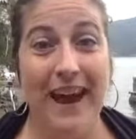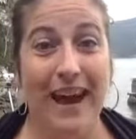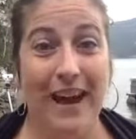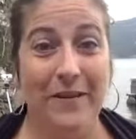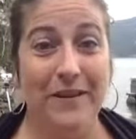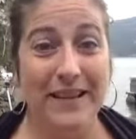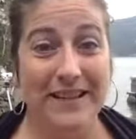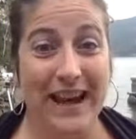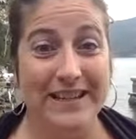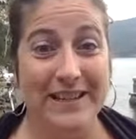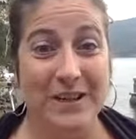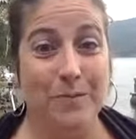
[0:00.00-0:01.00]
I wanted to
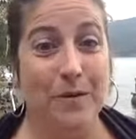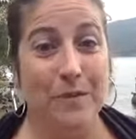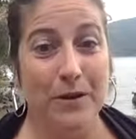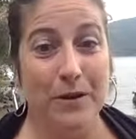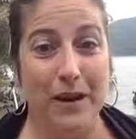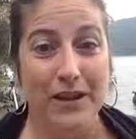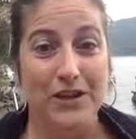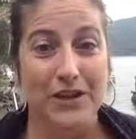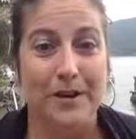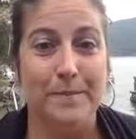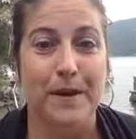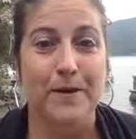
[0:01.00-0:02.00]
ask you one more
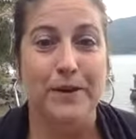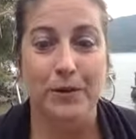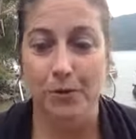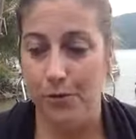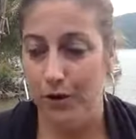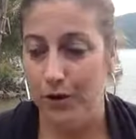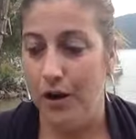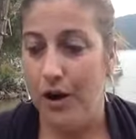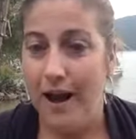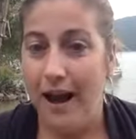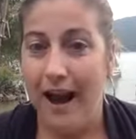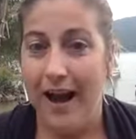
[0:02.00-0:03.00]
question about your
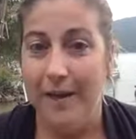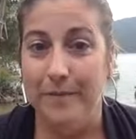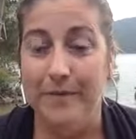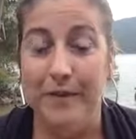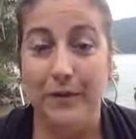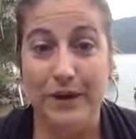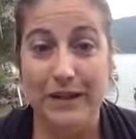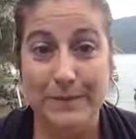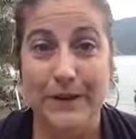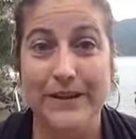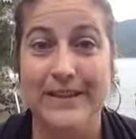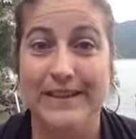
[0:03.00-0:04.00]

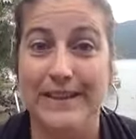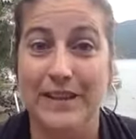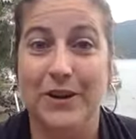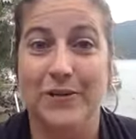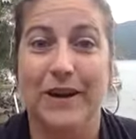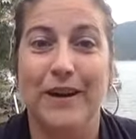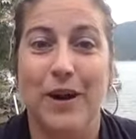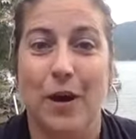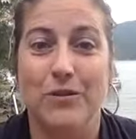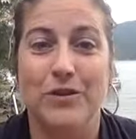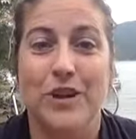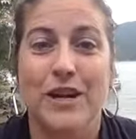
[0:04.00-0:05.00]
experience as a career
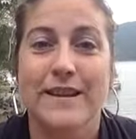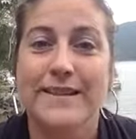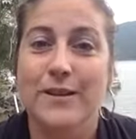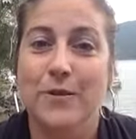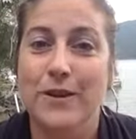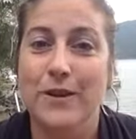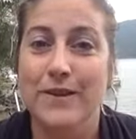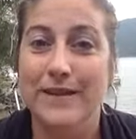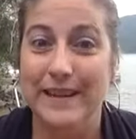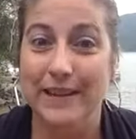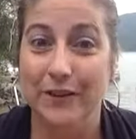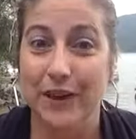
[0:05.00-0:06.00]
coach. So you've
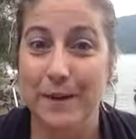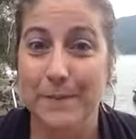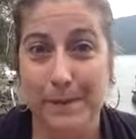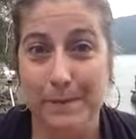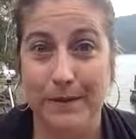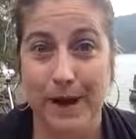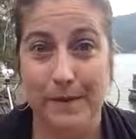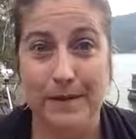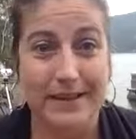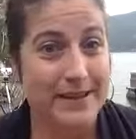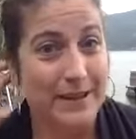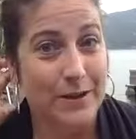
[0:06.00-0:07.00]
seen a lot of people come
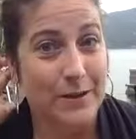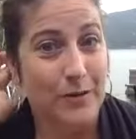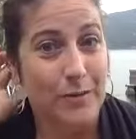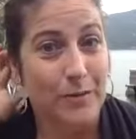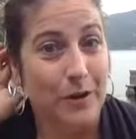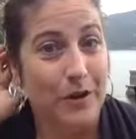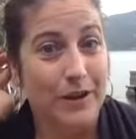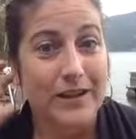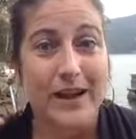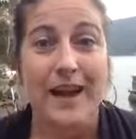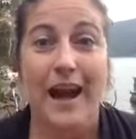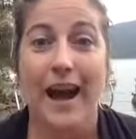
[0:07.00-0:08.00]
into your world
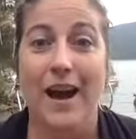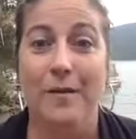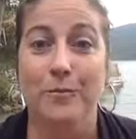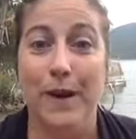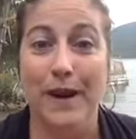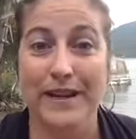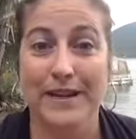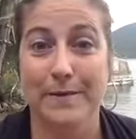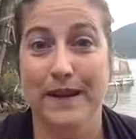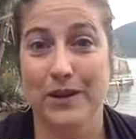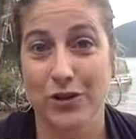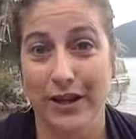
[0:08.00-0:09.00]
ready to
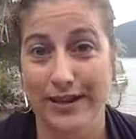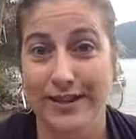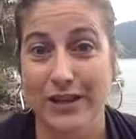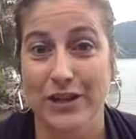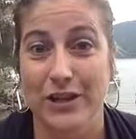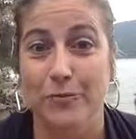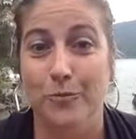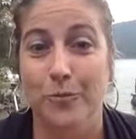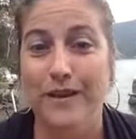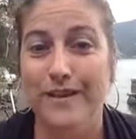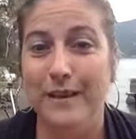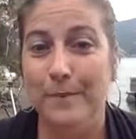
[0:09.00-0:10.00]
make a transition. What
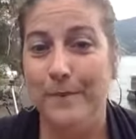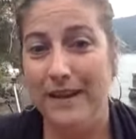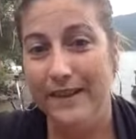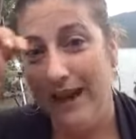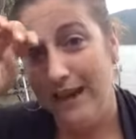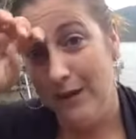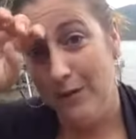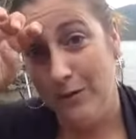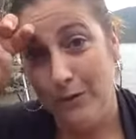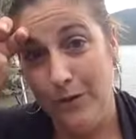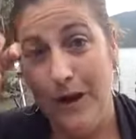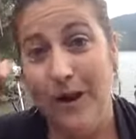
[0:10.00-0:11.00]
is something that
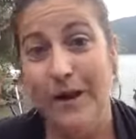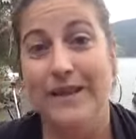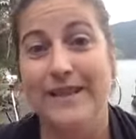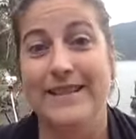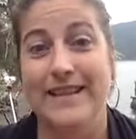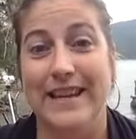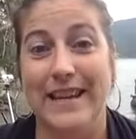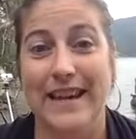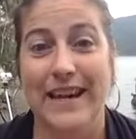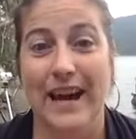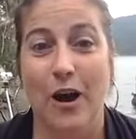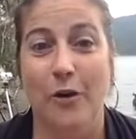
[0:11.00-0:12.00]
you
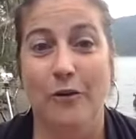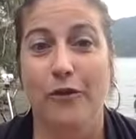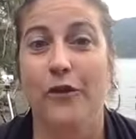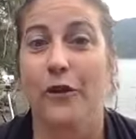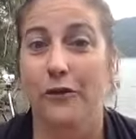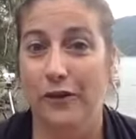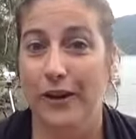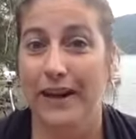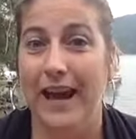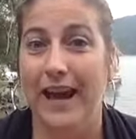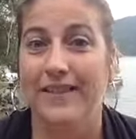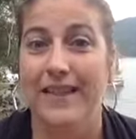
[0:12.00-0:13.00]
see over and over
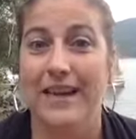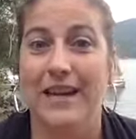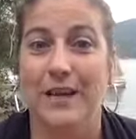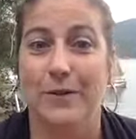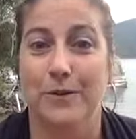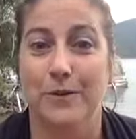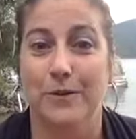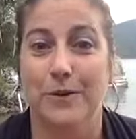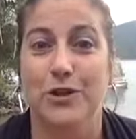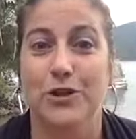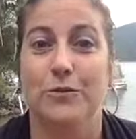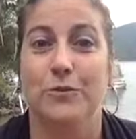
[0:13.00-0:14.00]
again that you
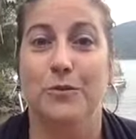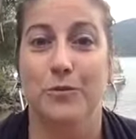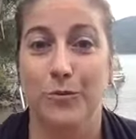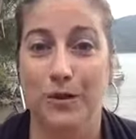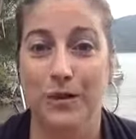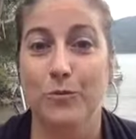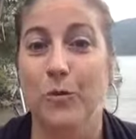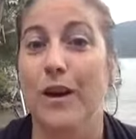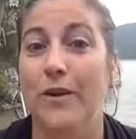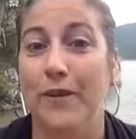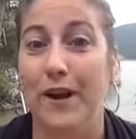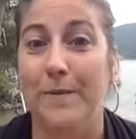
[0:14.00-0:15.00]
would want
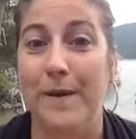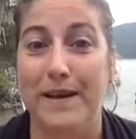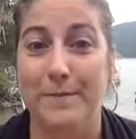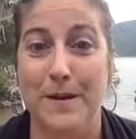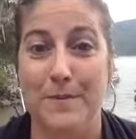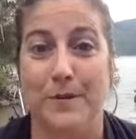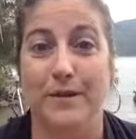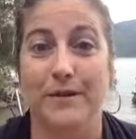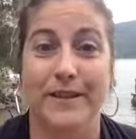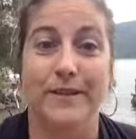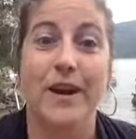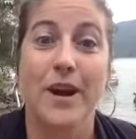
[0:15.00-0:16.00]
to recommend to people
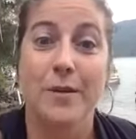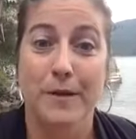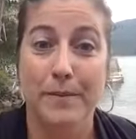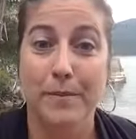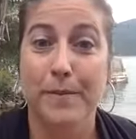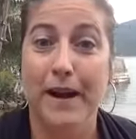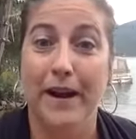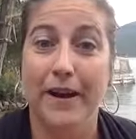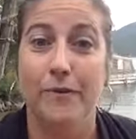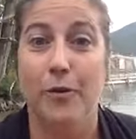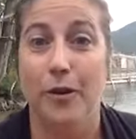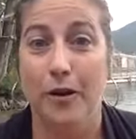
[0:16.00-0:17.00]
to be prepared
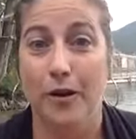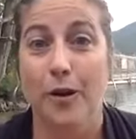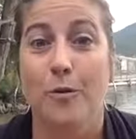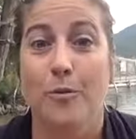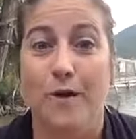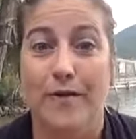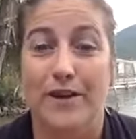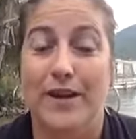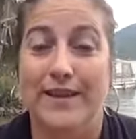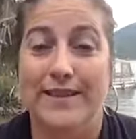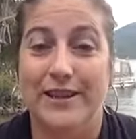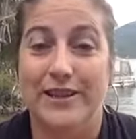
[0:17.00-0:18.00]
for when they
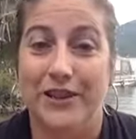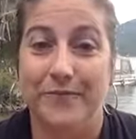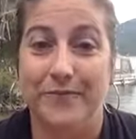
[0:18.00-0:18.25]
transition?